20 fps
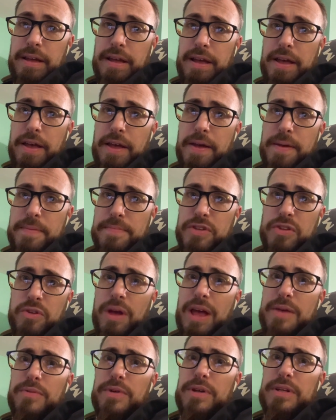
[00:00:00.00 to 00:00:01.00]
So
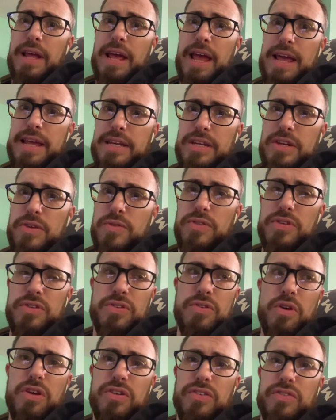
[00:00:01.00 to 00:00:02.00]
I knew the
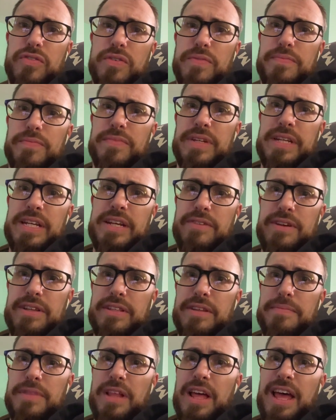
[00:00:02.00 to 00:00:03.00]
songs from hearing
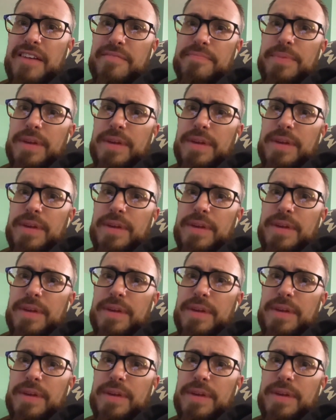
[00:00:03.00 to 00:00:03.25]
them live,